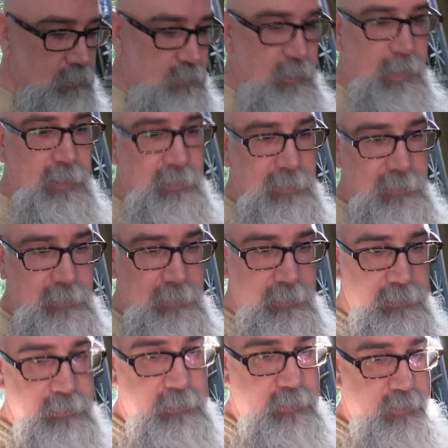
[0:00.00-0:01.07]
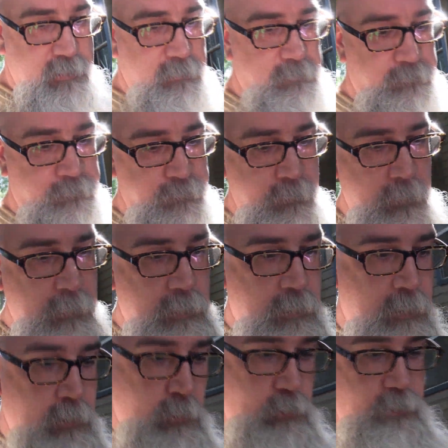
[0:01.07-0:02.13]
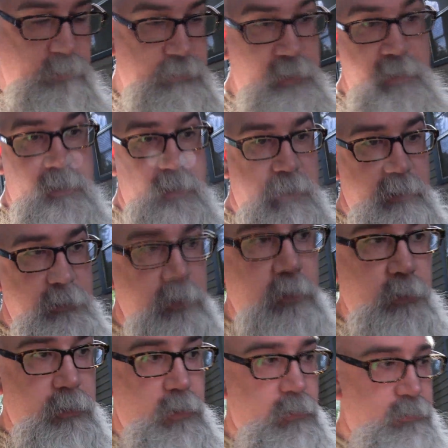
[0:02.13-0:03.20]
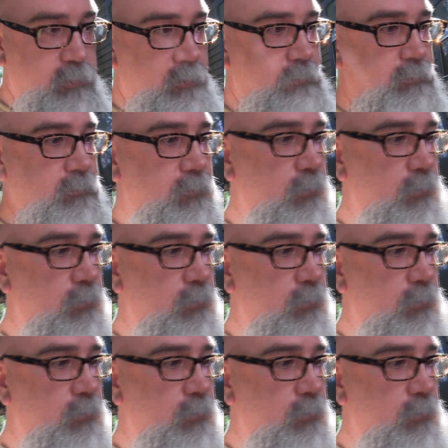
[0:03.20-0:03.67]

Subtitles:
that it is with a thunderhead going over,